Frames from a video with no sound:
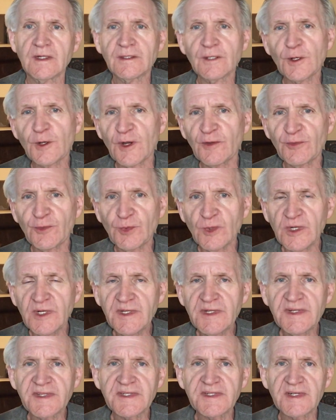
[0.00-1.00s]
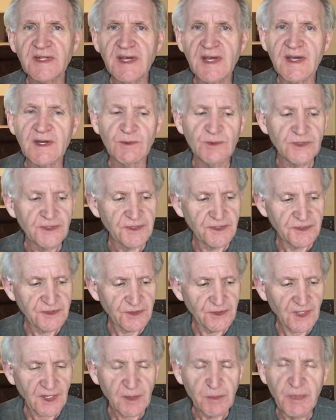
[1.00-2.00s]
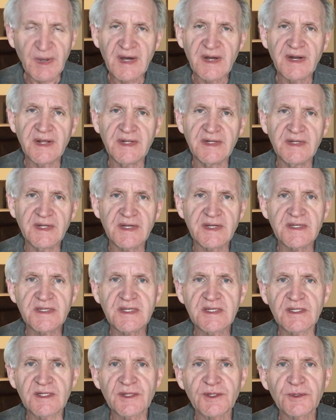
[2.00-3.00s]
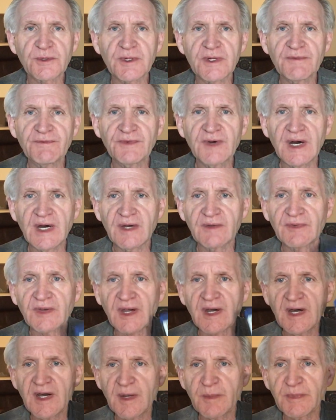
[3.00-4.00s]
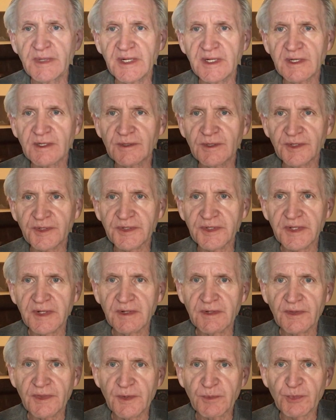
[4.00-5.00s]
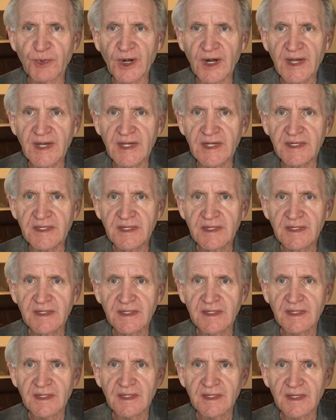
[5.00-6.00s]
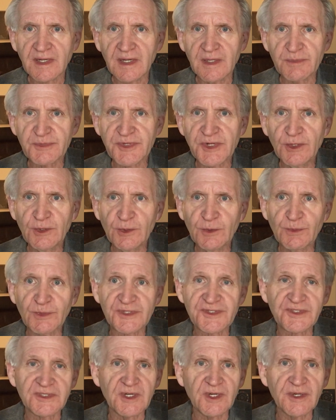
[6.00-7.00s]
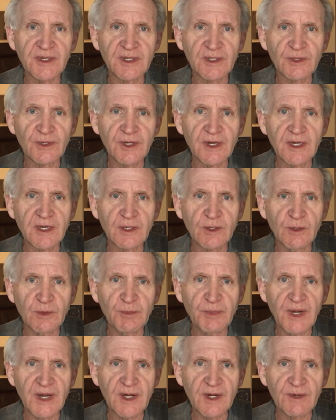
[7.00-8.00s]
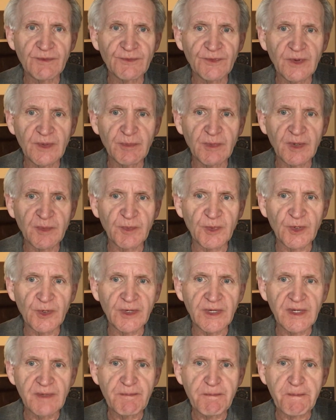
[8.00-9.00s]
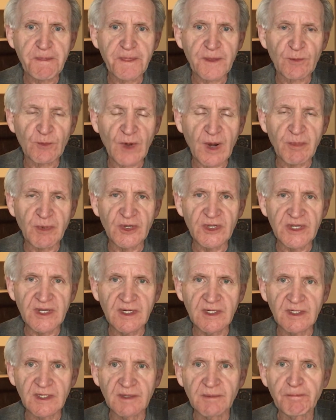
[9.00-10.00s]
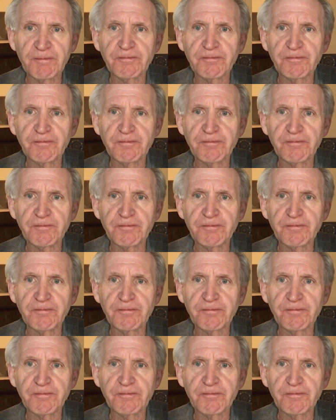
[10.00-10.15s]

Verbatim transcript: Hello, everyone. Today I wanted to talk about a 1935 comedy called The Bride Comes Home, starring Claudette Colbert, Fred MacMurray, Robert Young.